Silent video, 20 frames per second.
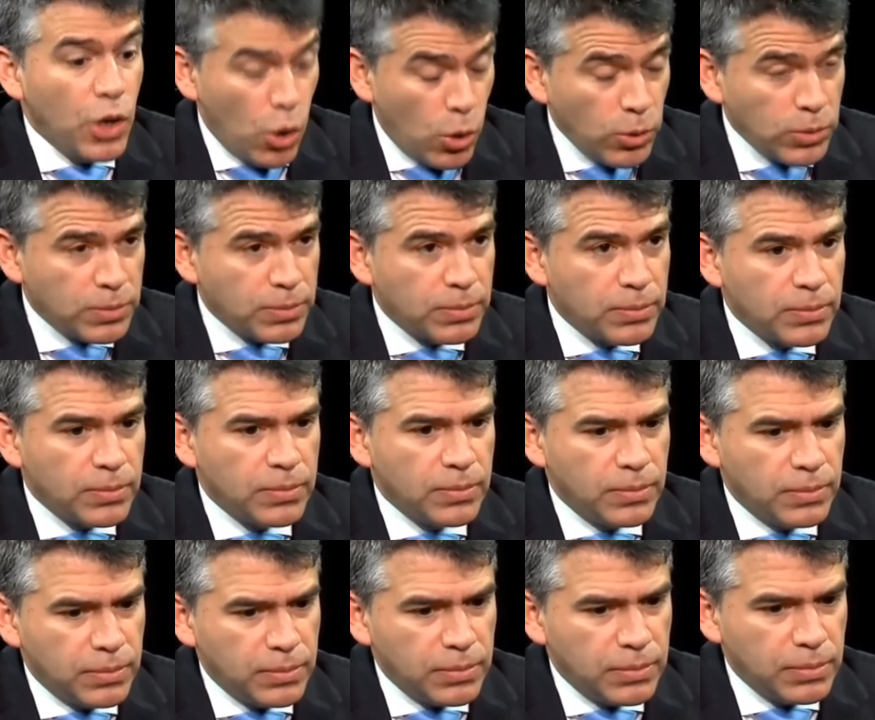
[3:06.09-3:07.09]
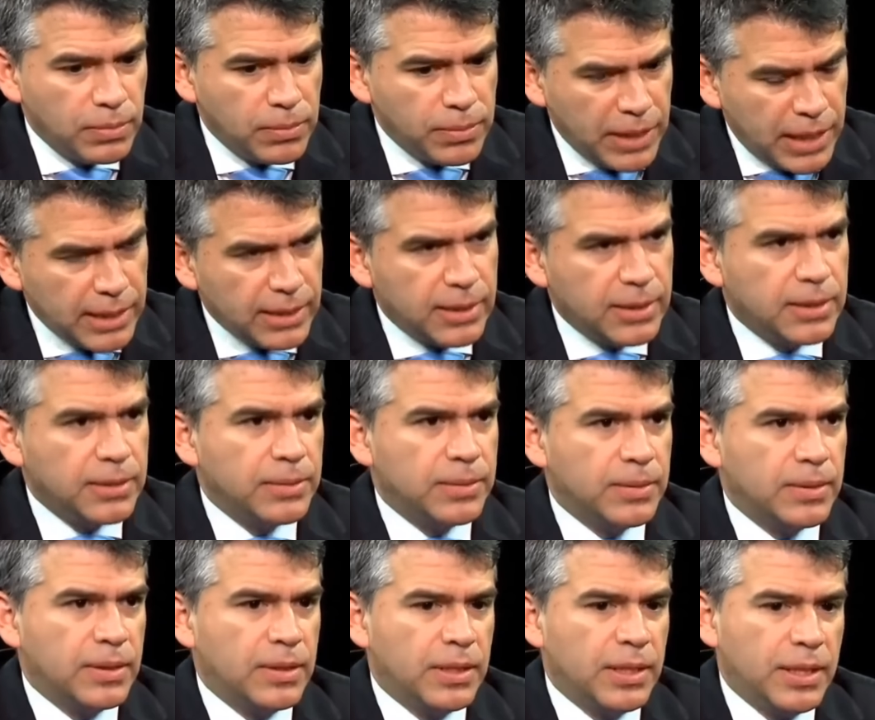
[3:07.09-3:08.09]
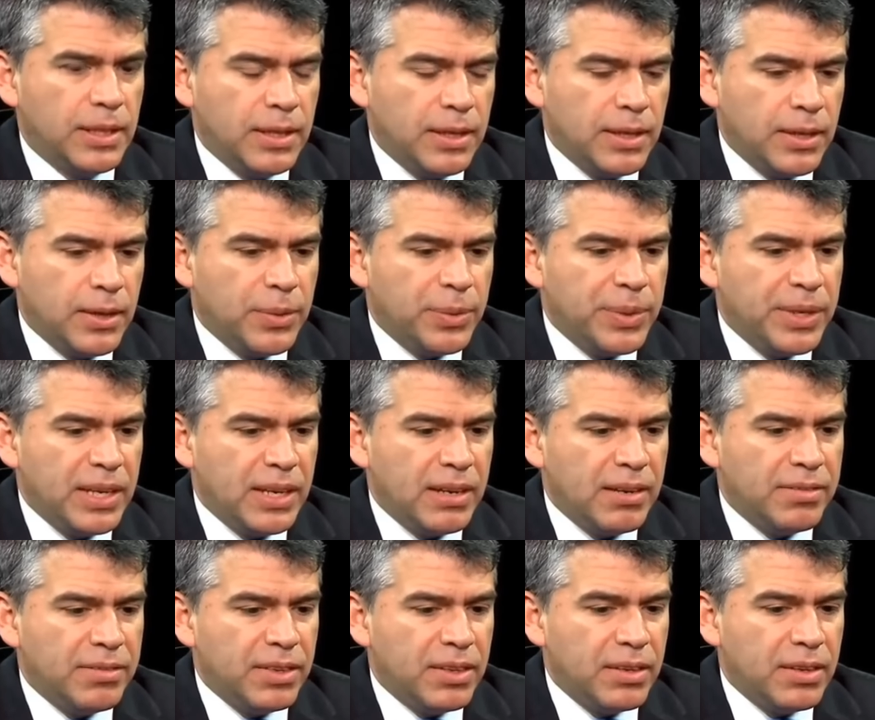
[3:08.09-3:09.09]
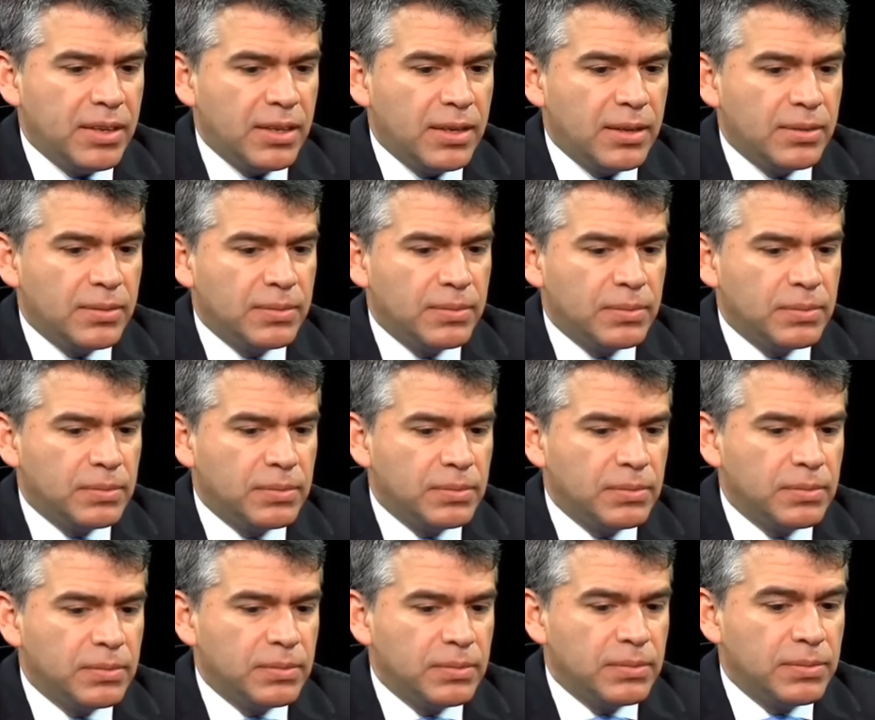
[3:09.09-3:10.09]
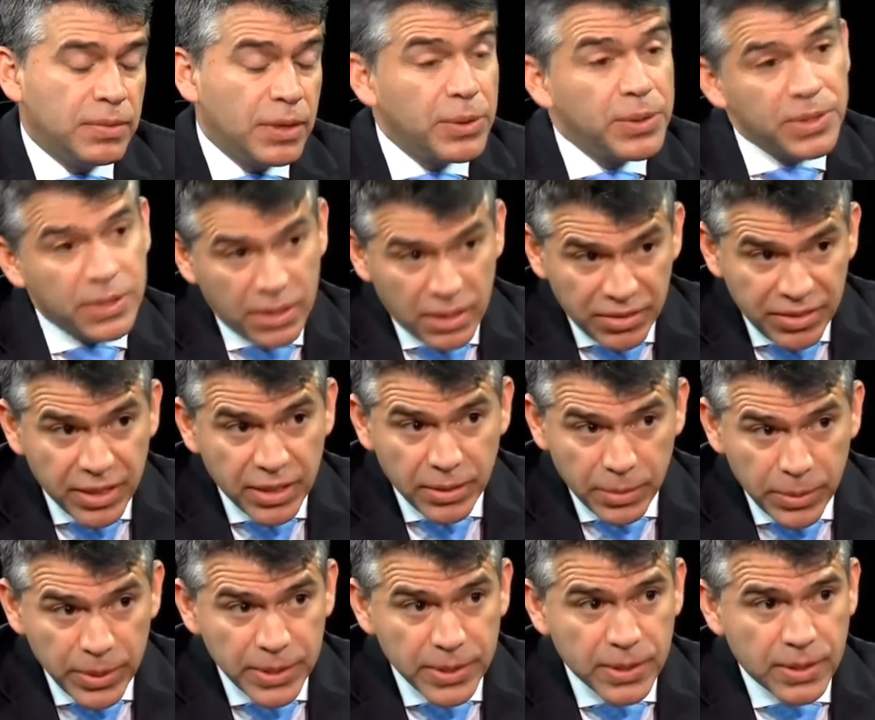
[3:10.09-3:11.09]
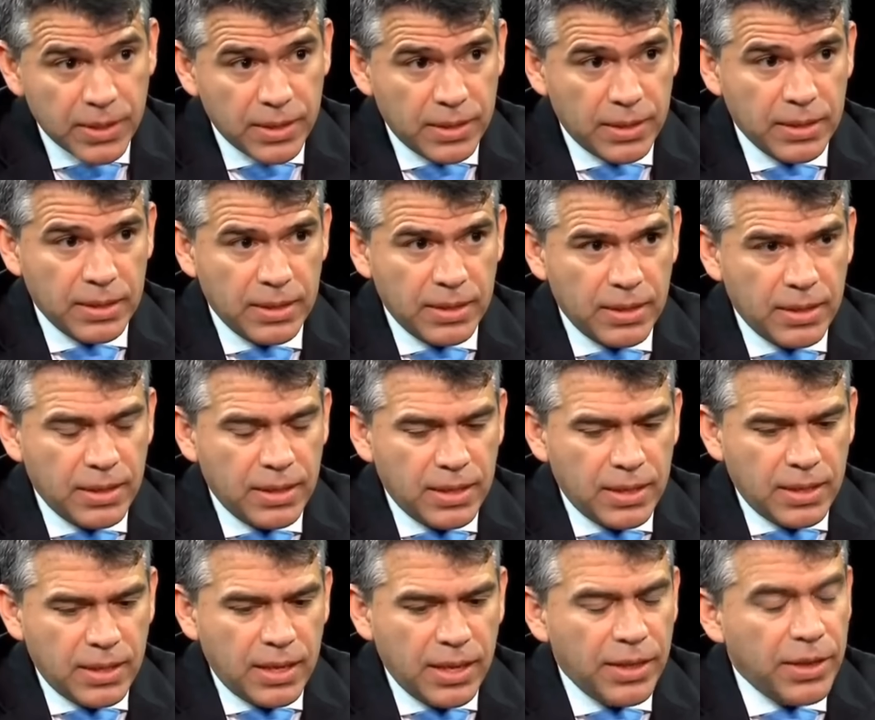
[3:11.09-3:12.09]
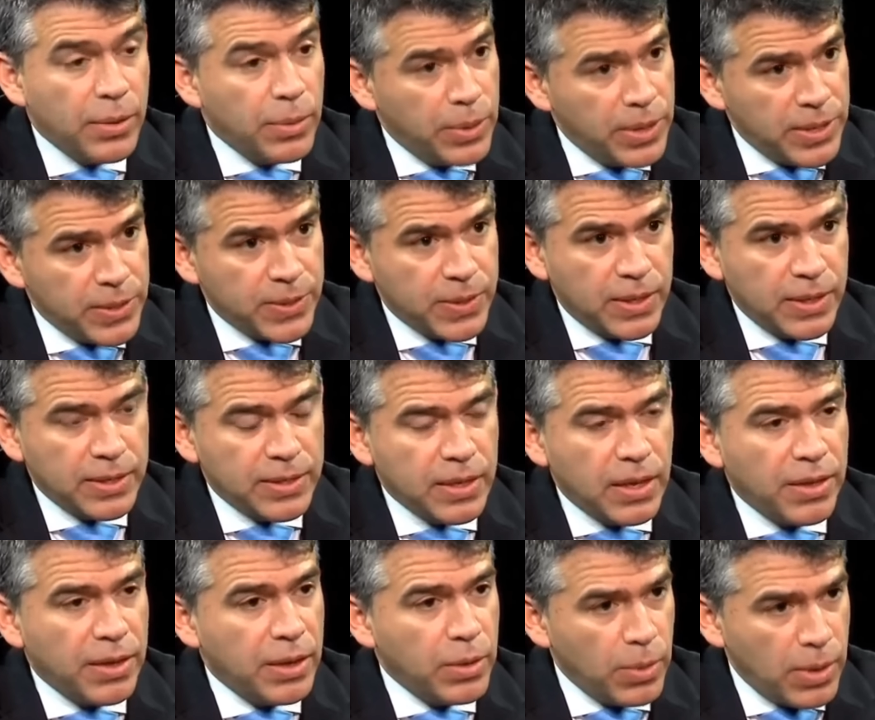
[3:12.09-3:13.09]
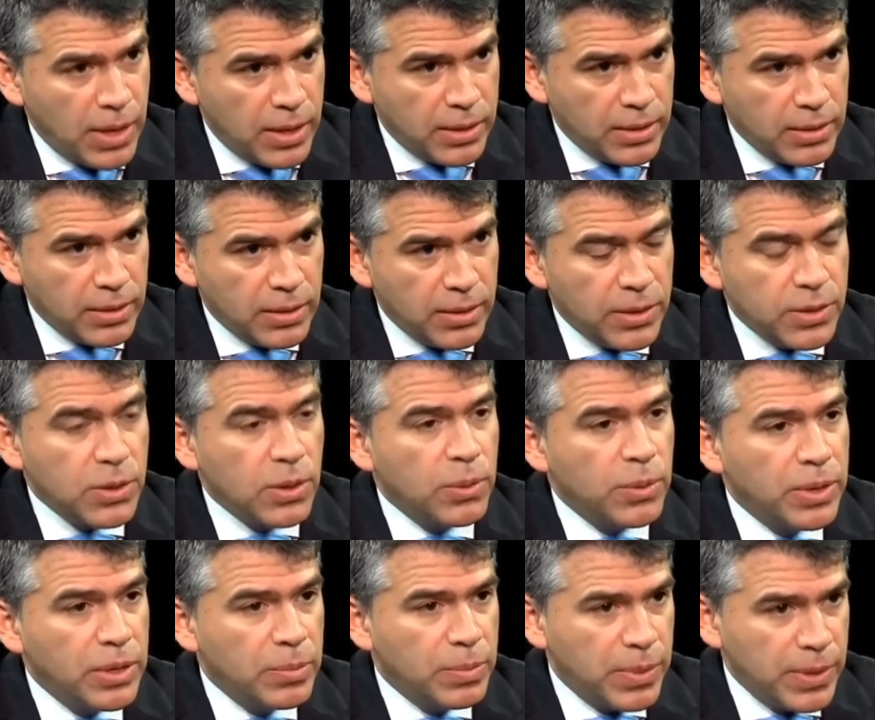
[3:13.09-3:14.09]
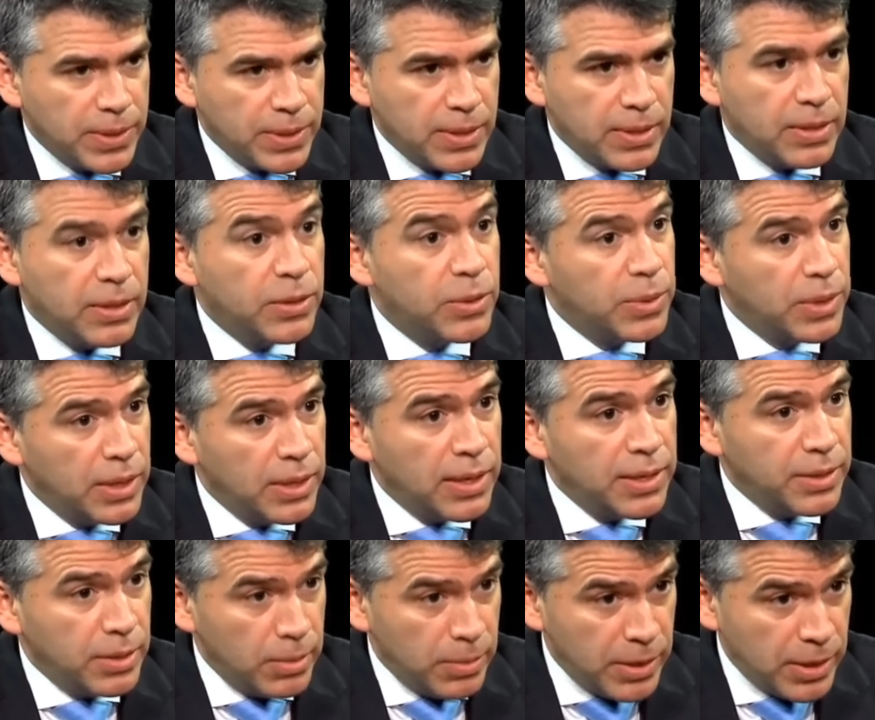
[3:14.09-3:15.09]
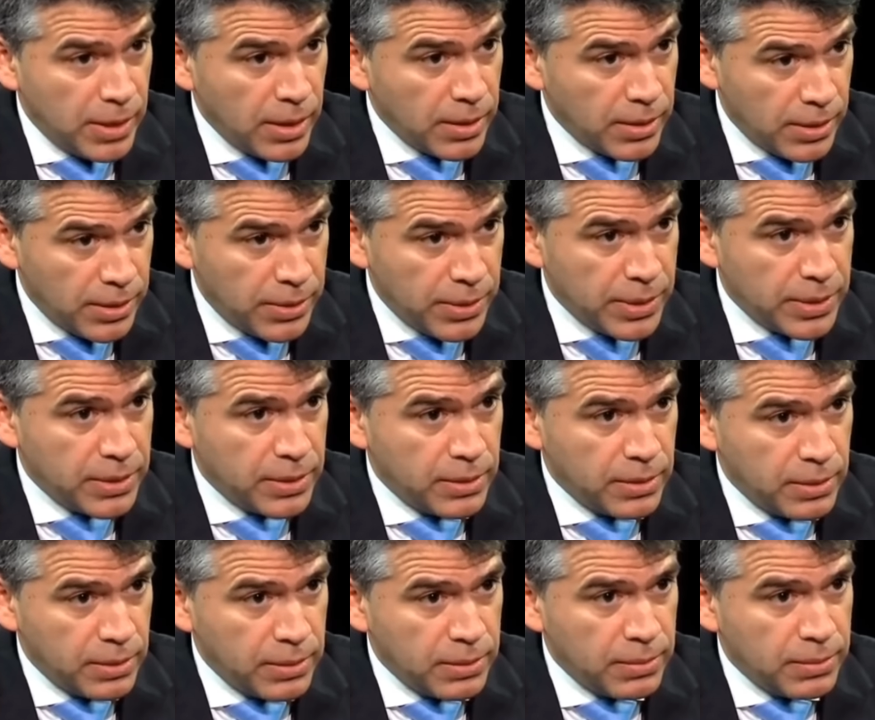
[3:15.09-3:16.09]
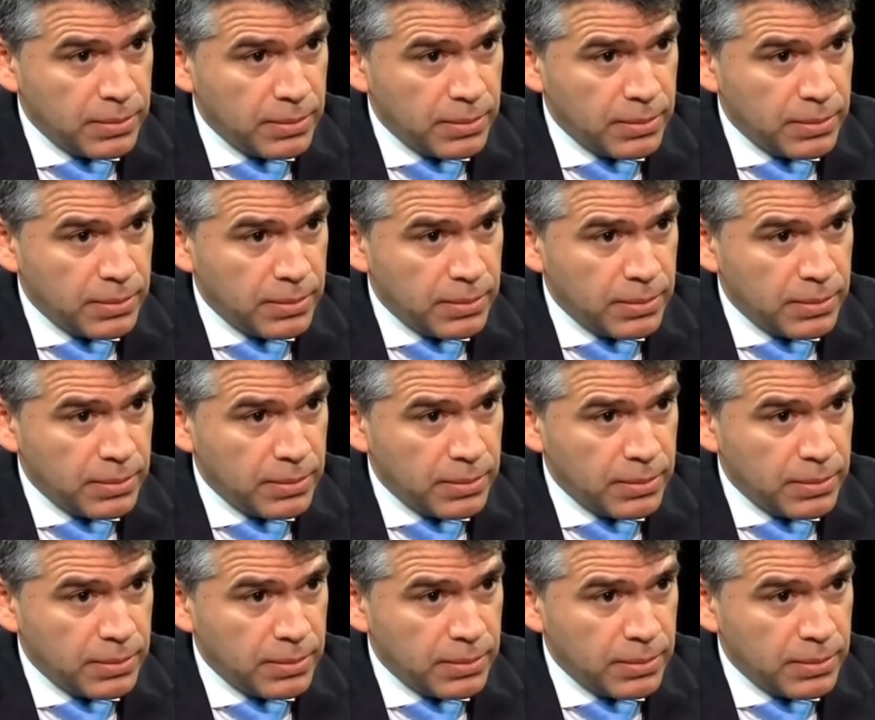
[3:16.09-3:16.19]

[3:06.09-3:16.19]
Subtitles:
No, but we have a very significant risk. And the risk is that Iran is already present in three Latin American countries.